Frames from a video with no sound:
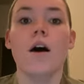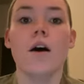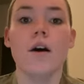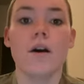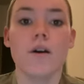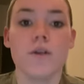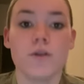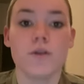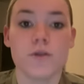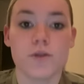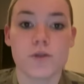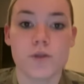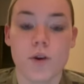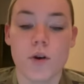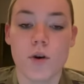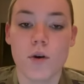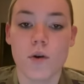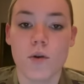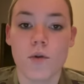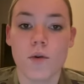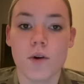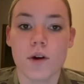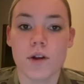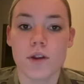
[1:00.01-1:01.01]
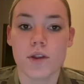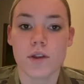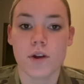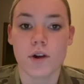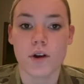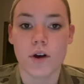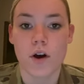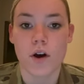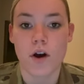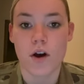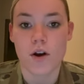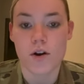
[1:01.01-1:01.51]
Also, there
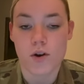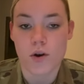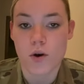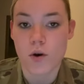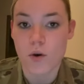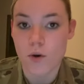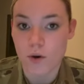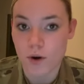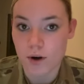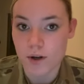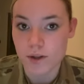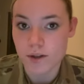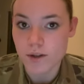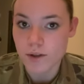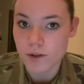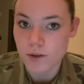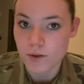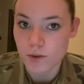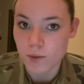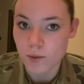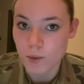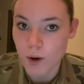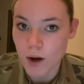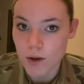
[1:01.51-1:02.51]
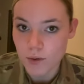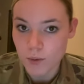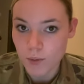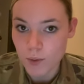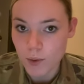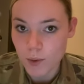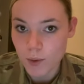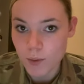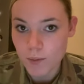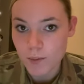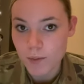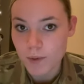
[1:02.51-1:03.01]
are cords throughout the
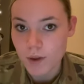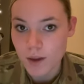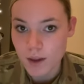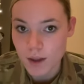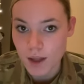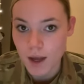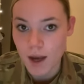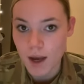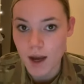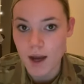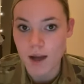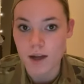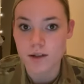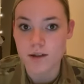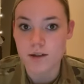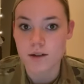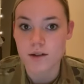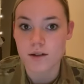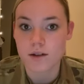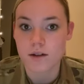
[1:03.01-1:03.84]
room that